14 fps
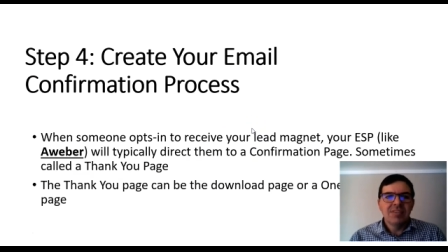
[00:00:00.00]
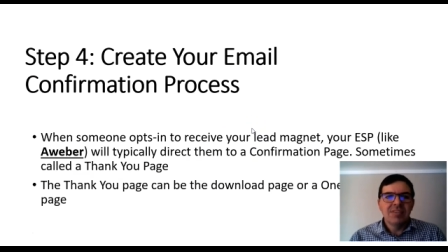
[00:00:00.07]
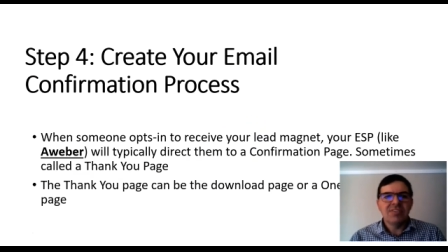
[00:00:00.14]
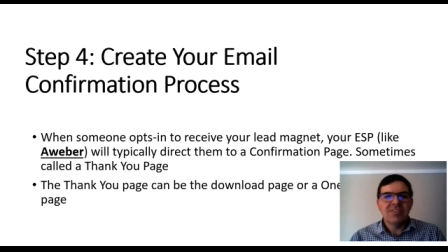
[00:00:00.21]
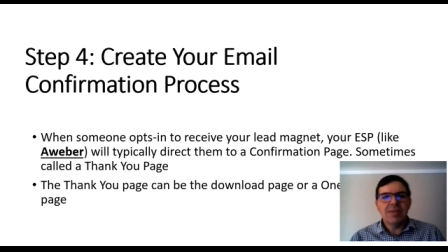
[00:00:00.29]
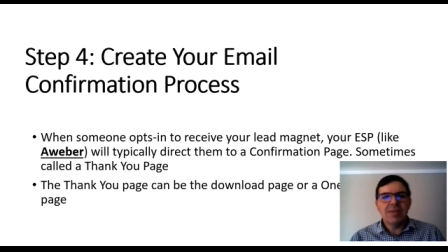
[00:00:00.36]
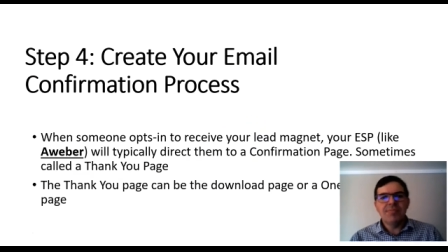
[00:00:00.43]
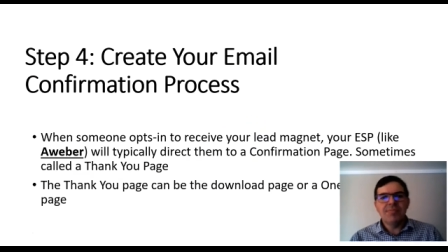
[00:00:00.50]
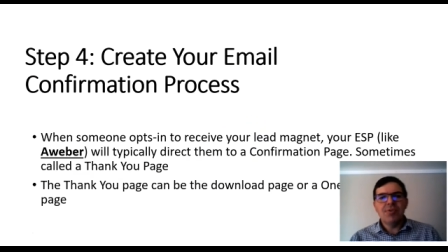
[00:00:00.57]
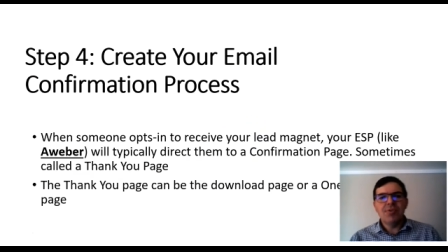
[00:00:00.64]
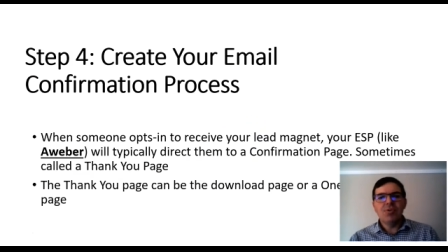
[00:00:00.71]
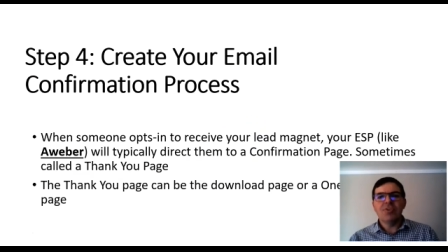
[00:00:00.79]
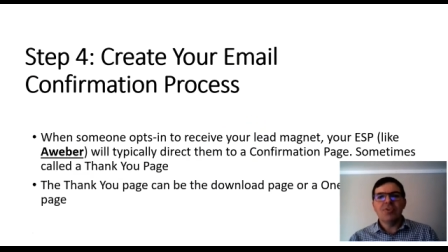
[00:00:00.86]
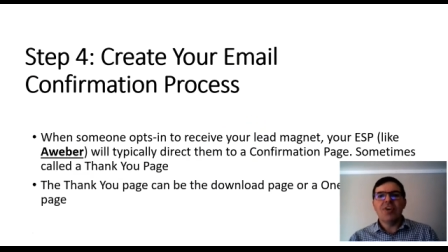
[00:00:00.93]
Step
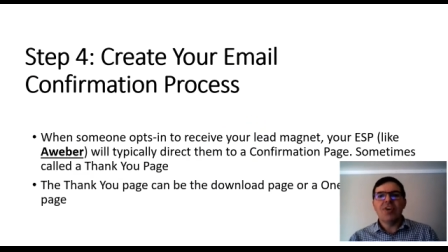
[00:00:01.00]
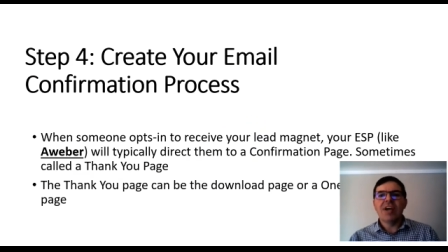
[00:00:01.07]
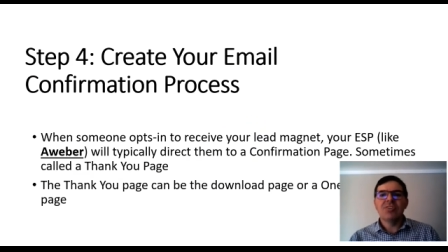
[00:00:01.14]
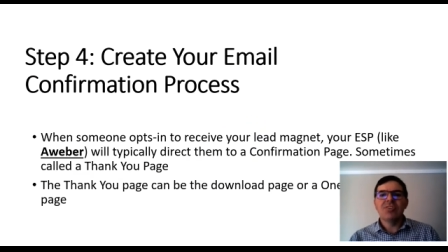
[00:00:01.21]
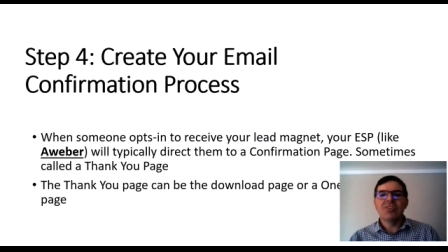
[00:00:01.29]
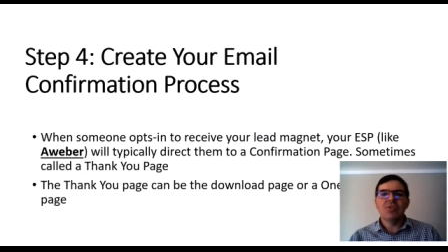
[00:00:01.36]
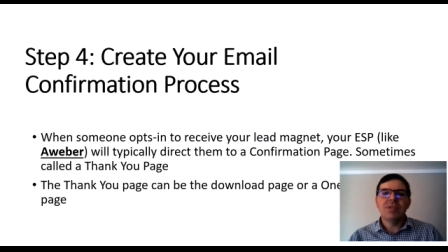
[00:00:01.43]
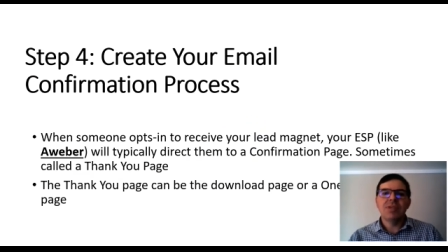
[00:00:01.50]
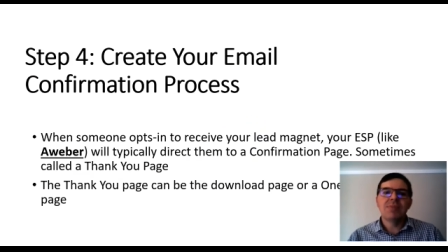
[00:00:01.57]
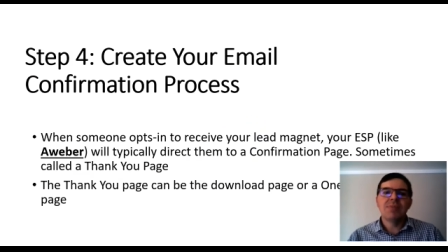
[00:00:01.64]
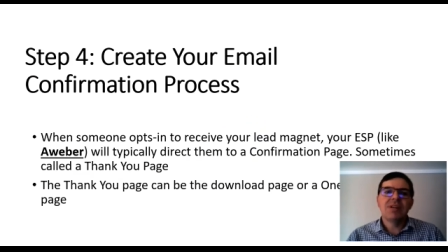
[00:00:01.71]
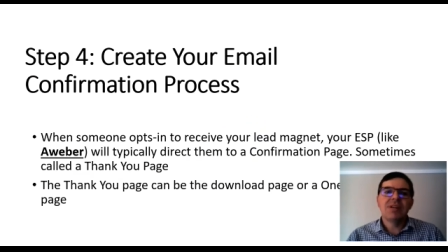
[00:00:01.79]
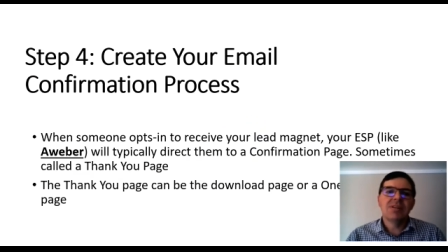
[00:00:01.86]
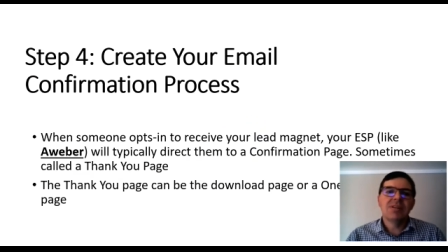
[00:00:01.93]
four, create your
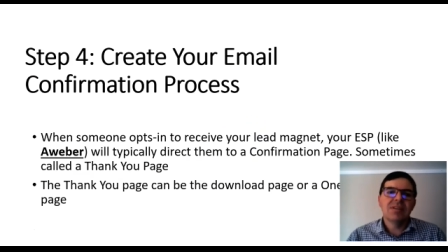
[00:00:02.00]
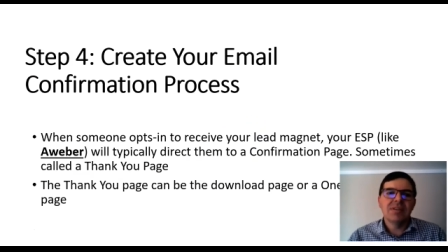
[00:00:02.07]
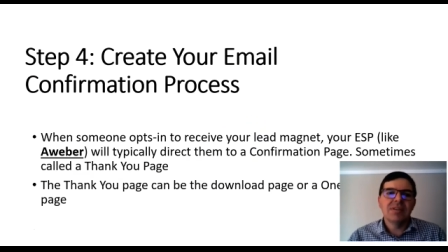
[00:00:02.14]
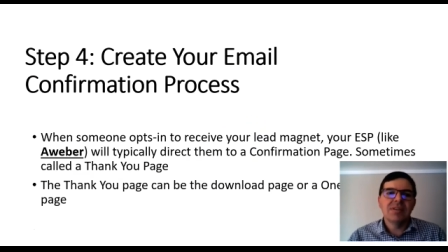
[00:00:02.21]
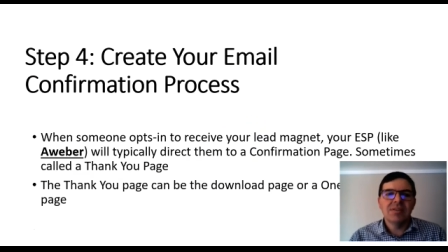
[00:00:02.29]
email